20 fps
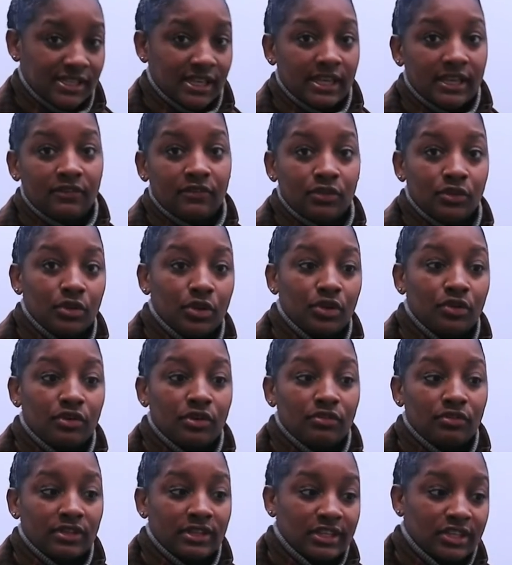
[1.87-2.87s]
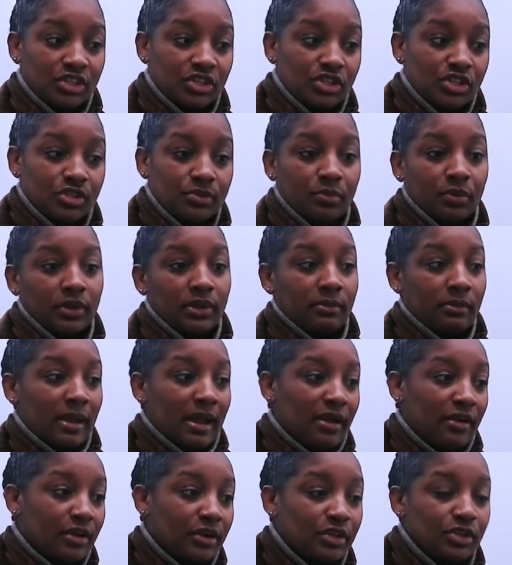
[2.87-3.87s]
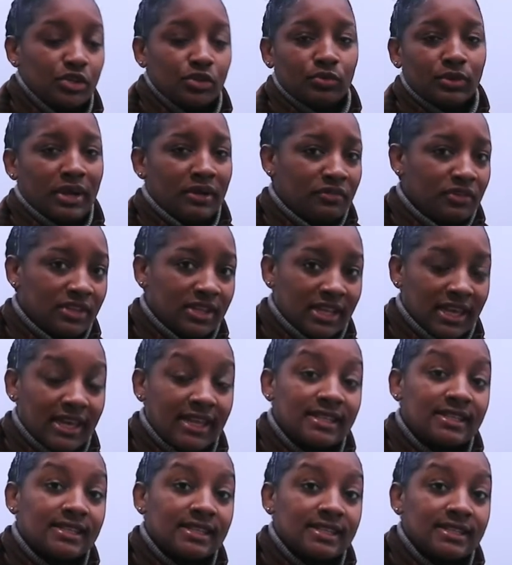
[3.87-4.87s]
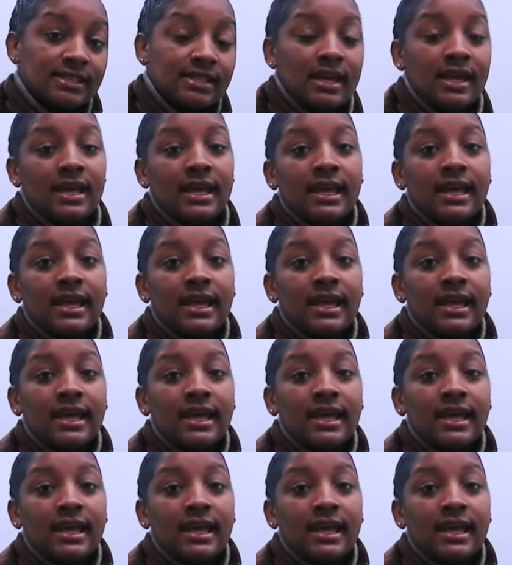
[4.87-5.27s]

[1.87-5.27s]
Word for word: Like even though you're in a relationship or in a marriage or whatever the case is,